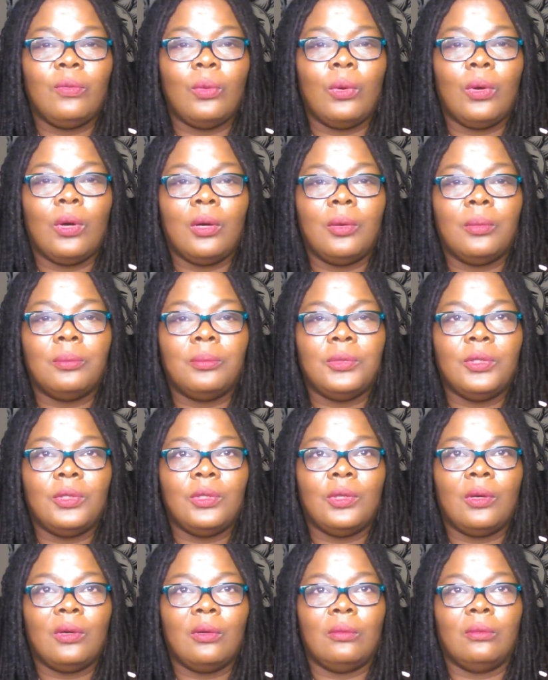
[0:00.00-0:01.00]

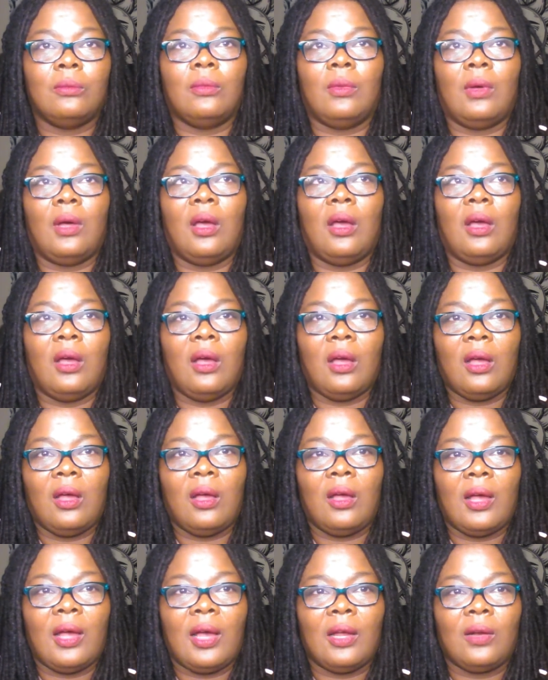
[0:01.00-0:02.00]

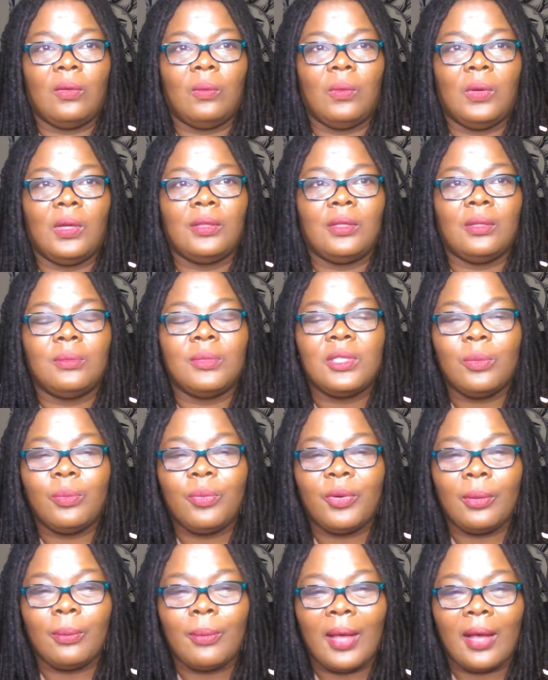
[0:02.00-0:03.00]
I don't want them to
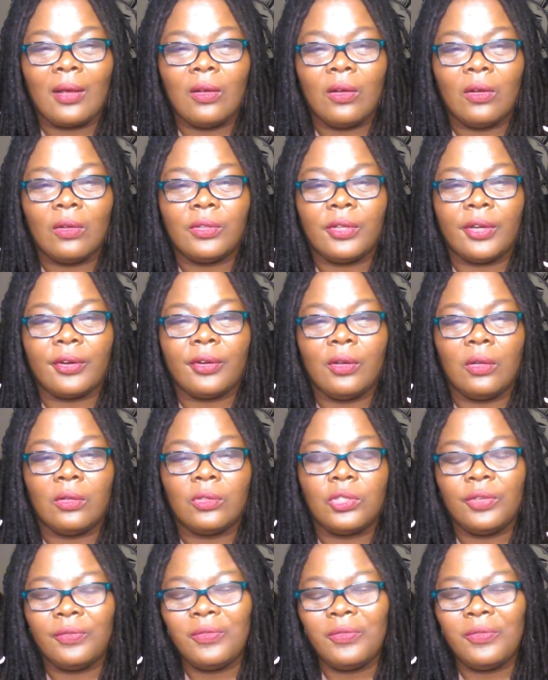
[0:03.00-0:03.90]
bring their culture.